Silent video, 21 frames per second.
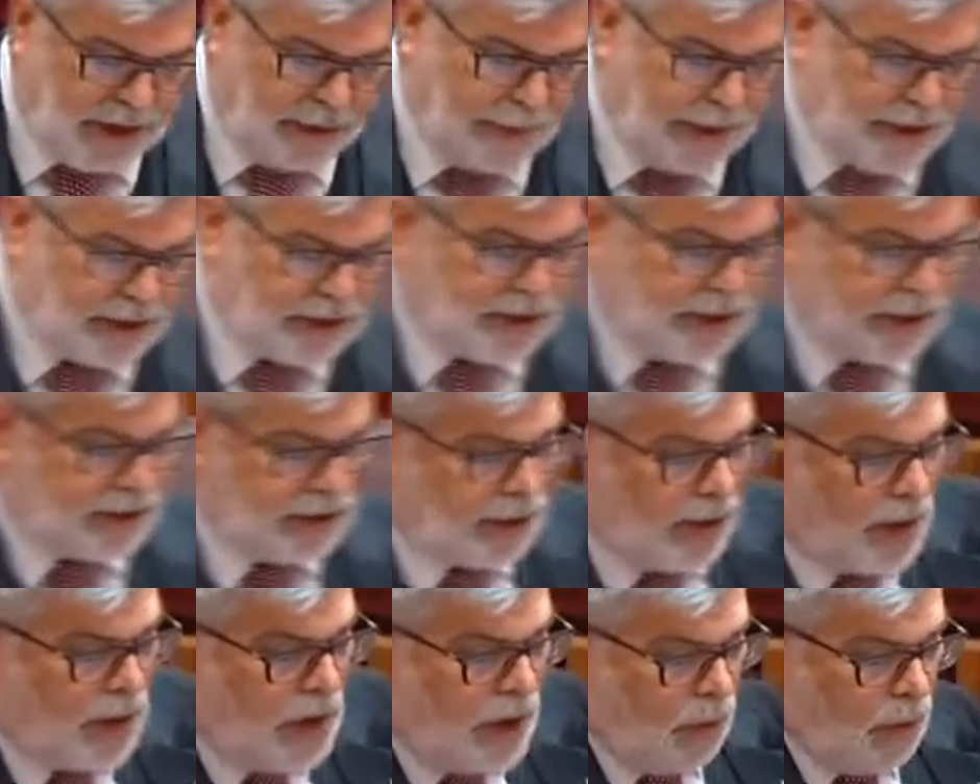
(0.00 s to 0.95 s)
to be assessed
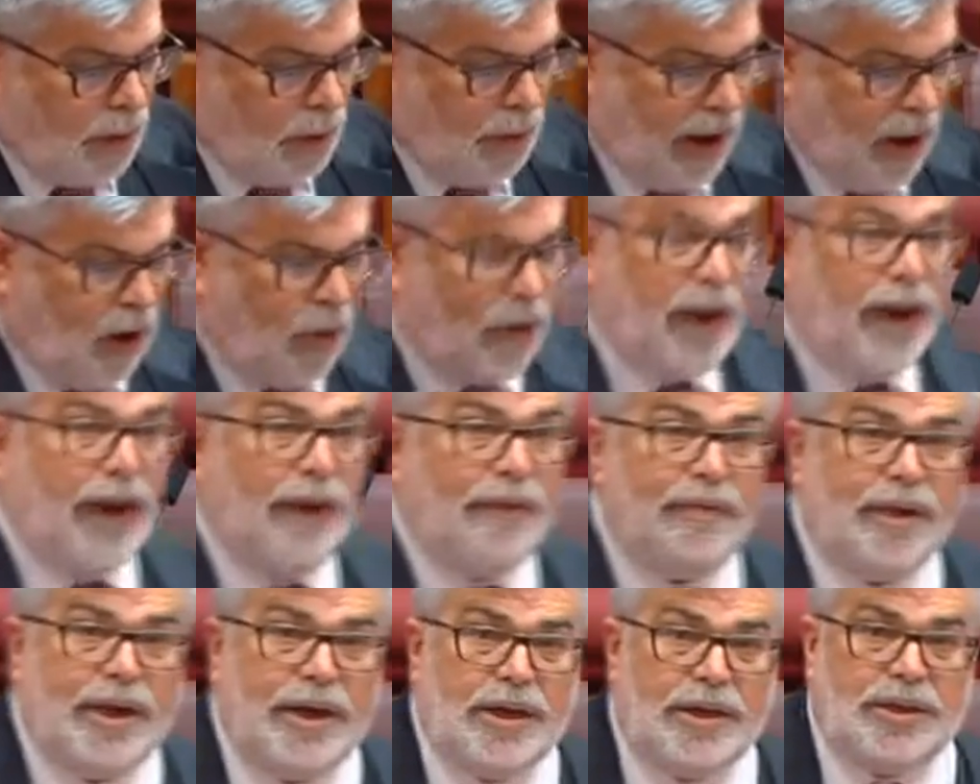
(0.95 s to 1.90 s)
when we're looking
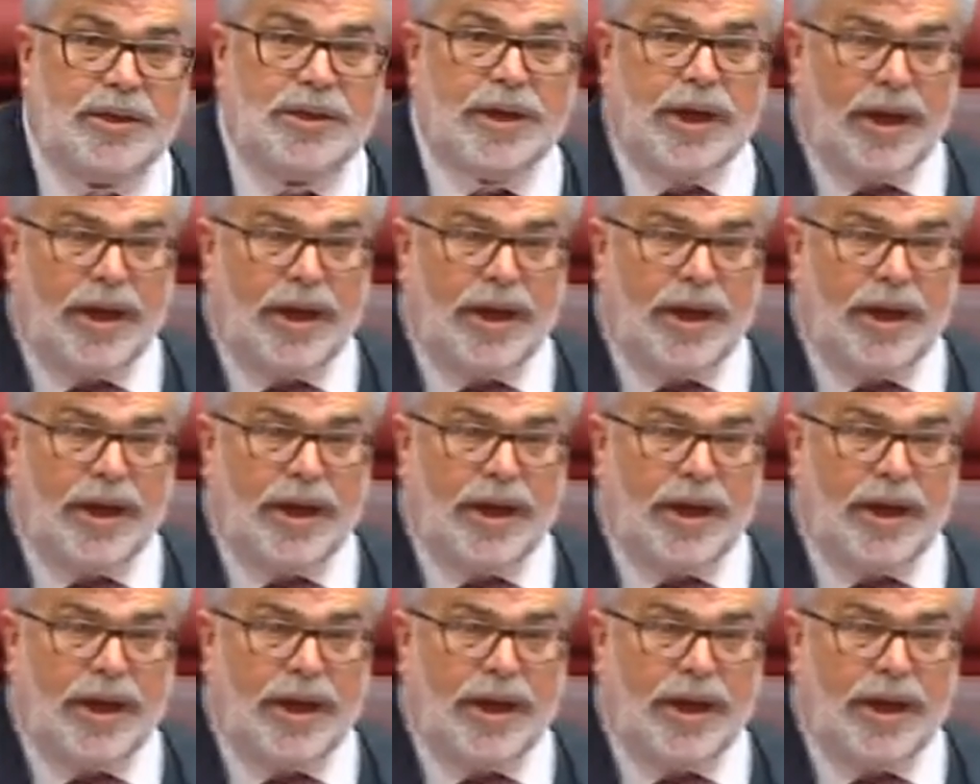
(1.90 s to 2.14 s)
at these